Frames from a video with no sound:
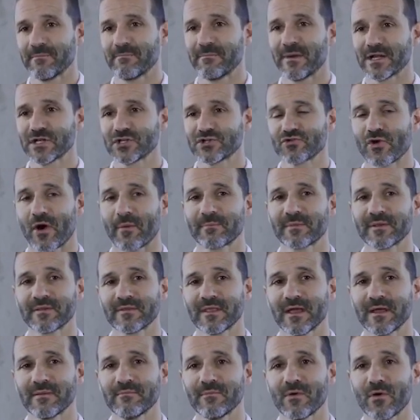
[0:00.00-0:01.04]
By
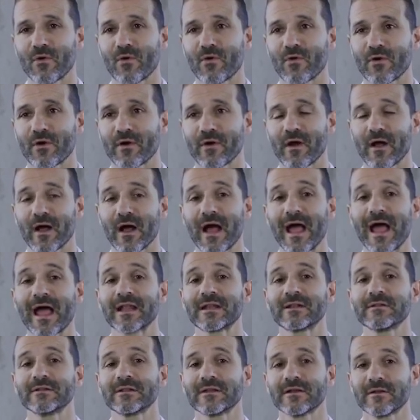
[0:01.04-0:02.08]
dropping them or
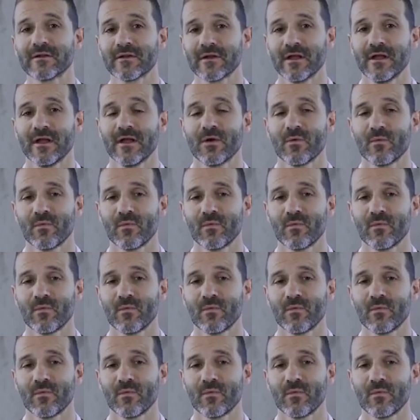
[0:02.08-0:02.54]
handling